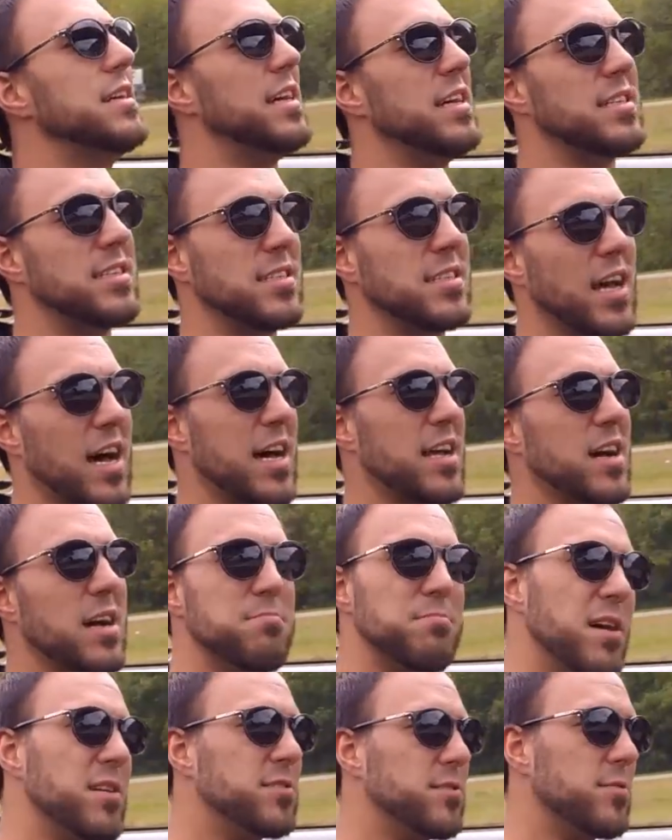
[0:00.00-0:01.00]
It's not a
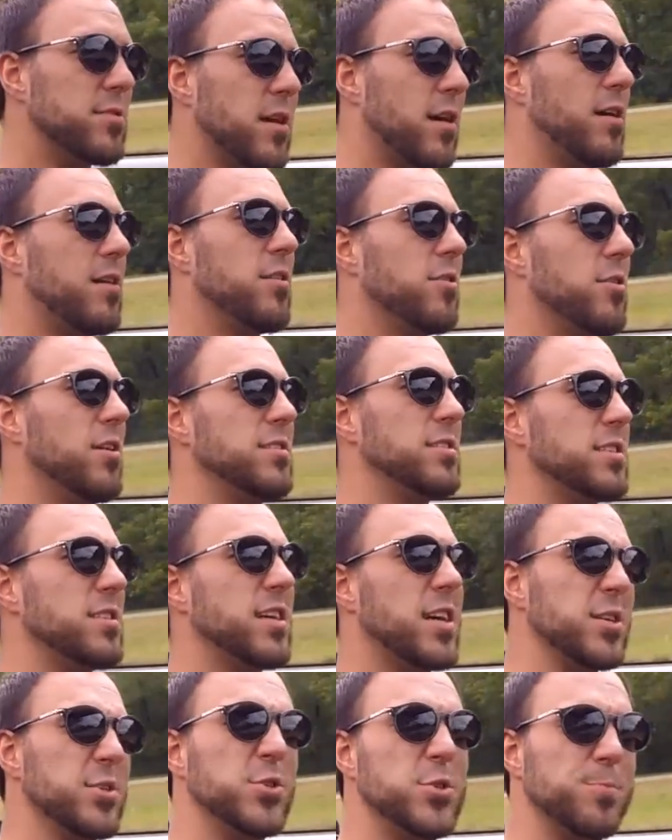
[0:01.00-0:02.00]
muscle car noise, it's
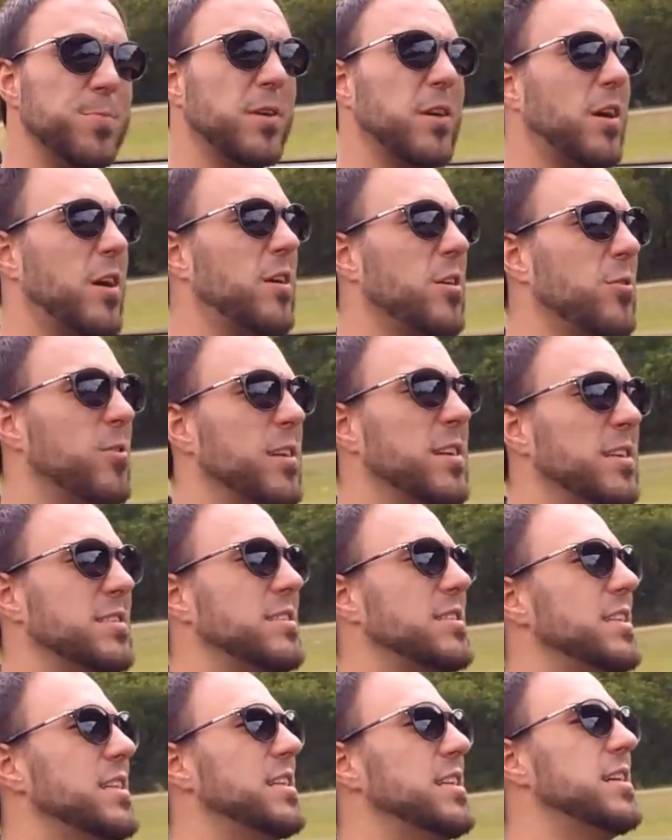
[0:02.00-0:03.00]
not a supercar
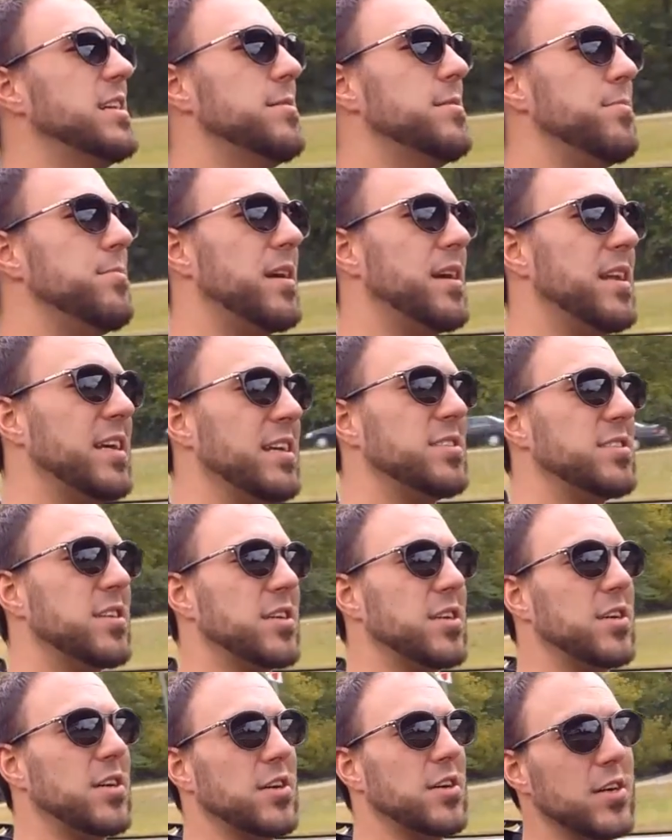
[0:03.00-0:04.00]
noise, but it is a
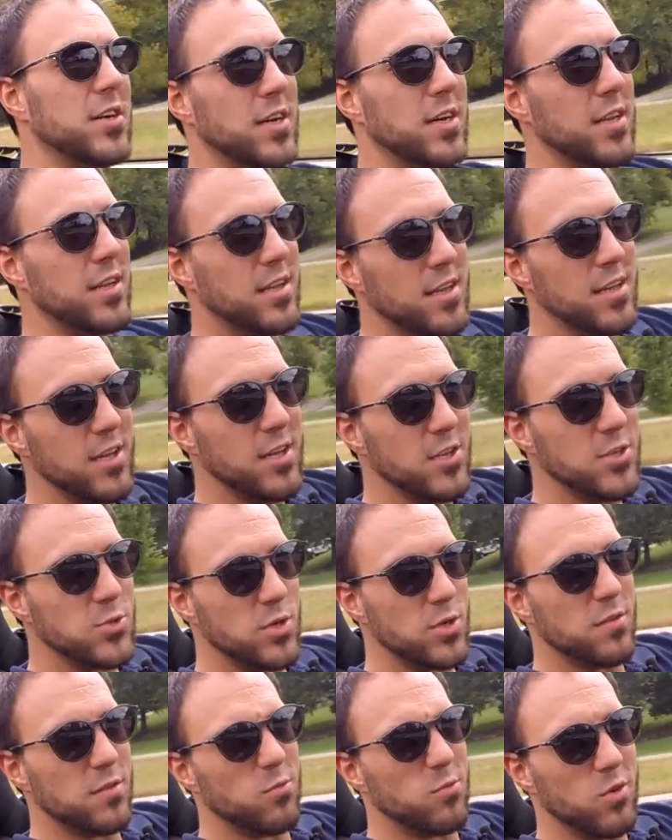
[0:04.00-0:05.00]
good
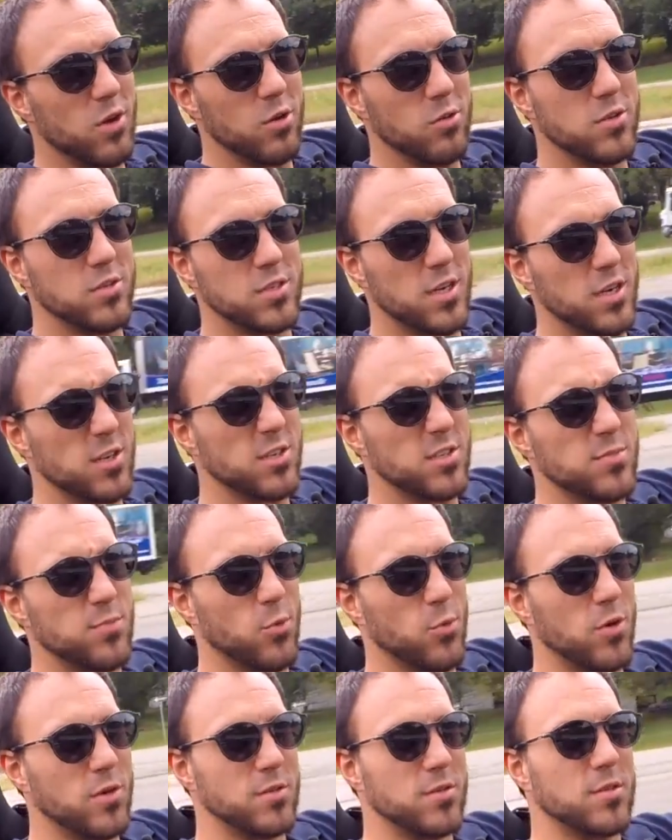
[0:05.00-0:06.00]
sort of roadster
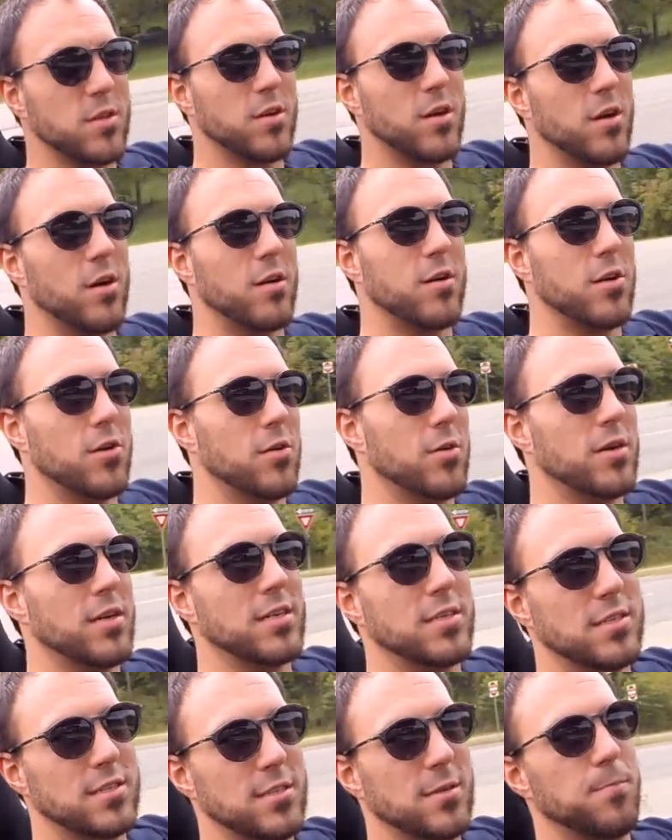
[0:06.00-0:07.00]
sports car
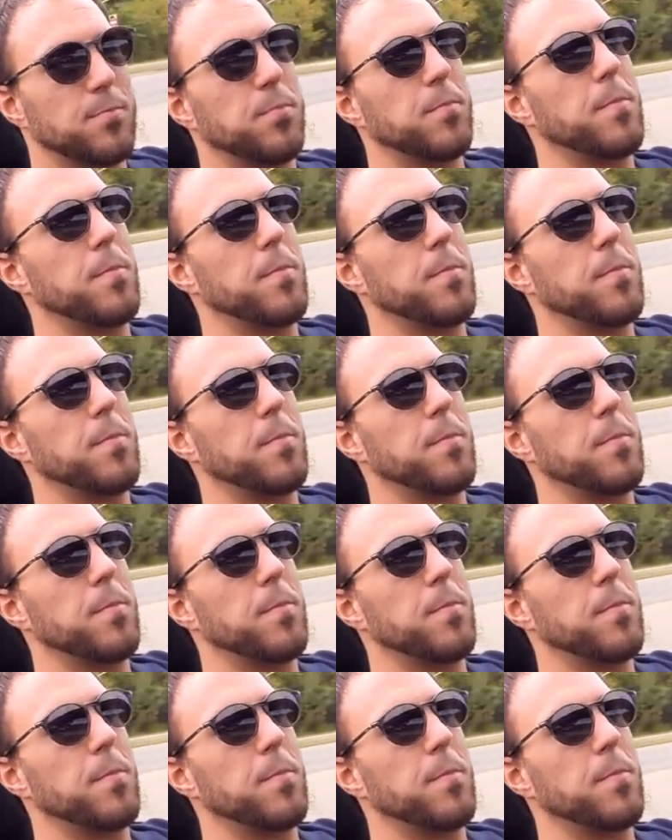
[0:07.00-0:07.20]
noise.